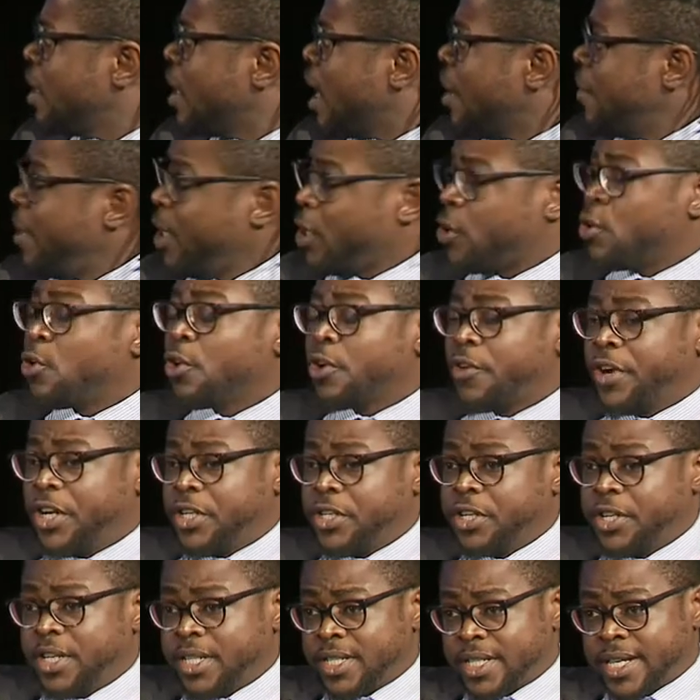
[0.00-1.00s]
I mean,
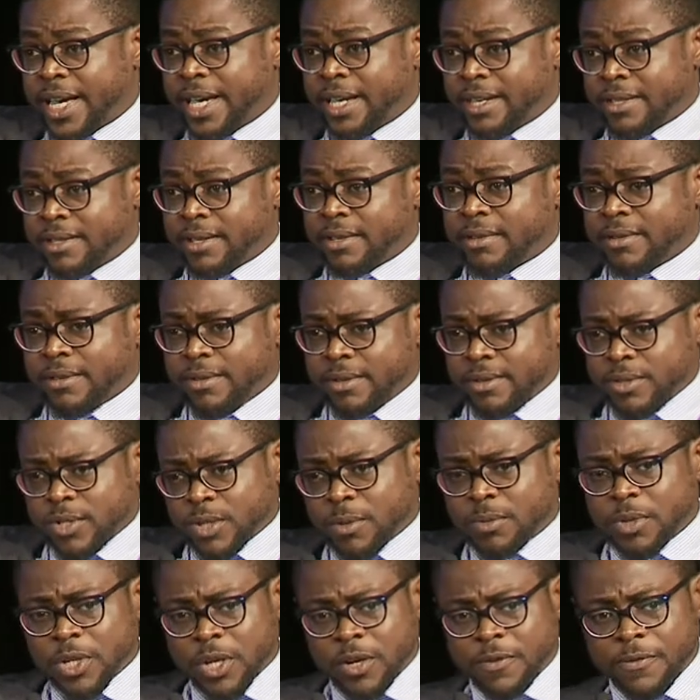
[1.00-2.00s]
co-creation is
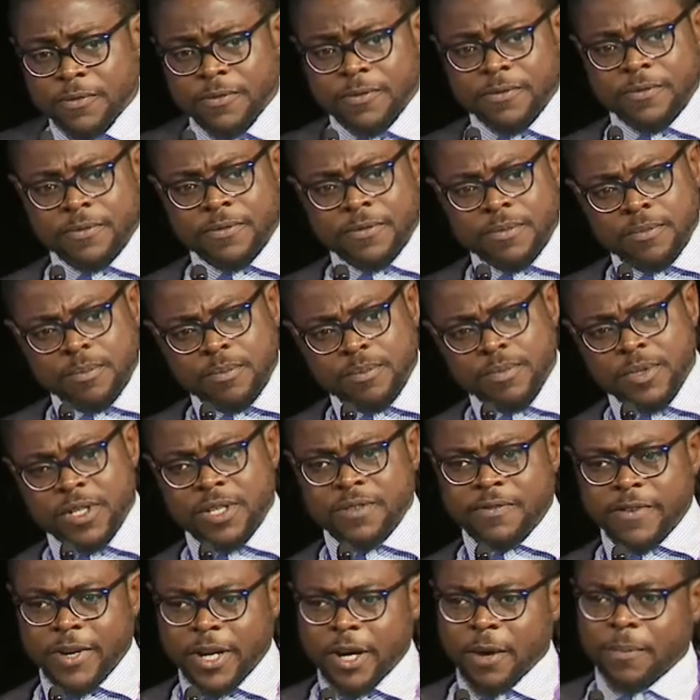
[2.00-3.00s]
some sort of
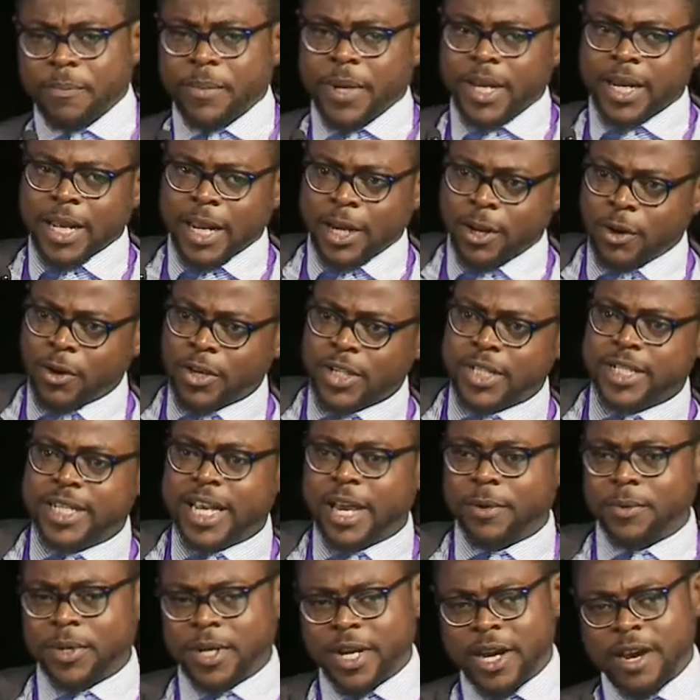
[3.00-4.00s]
developing
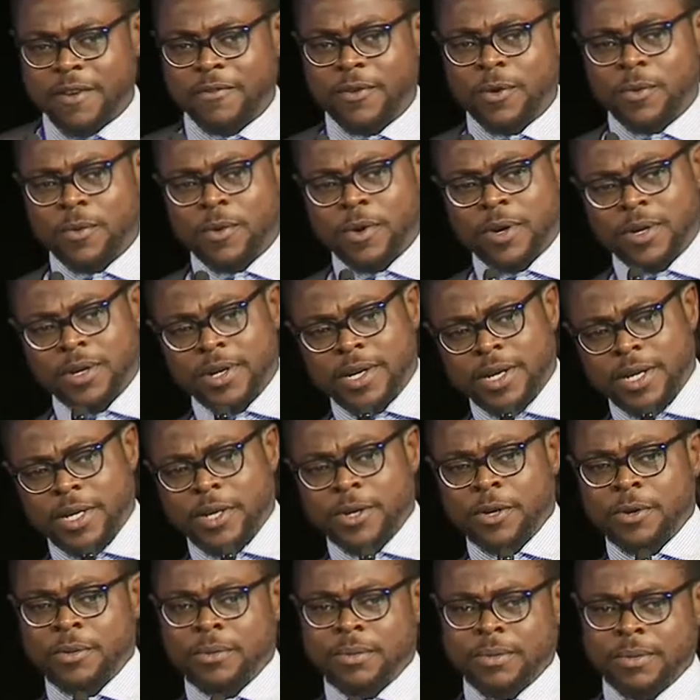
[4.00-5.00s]
alongside with everyone, you
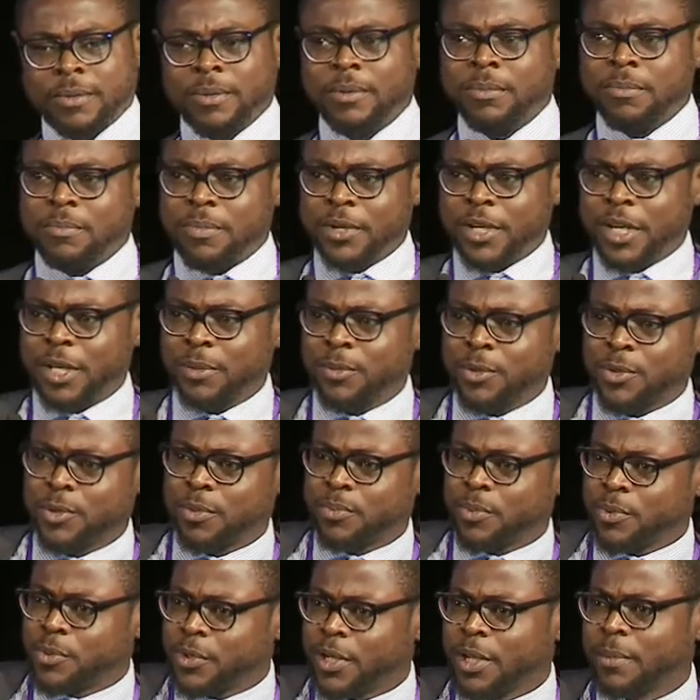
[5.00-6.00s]
know, being able to
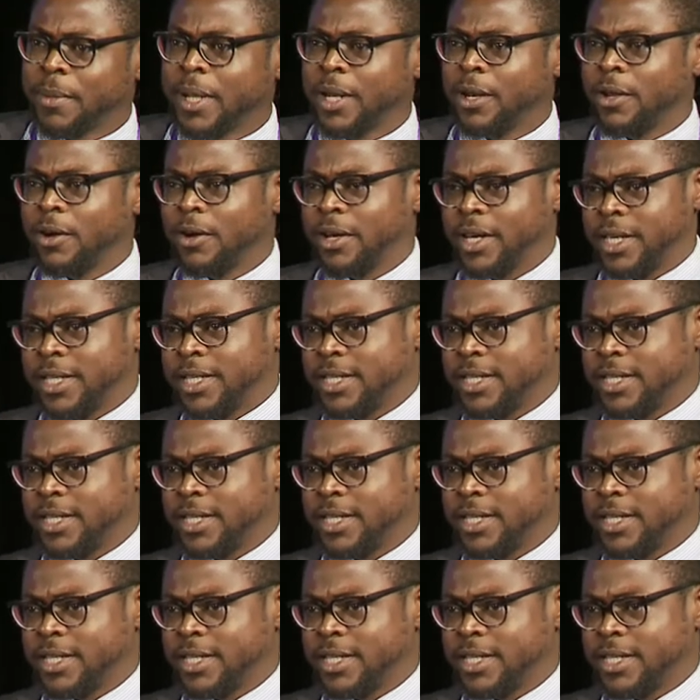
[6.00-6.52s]
pull them along.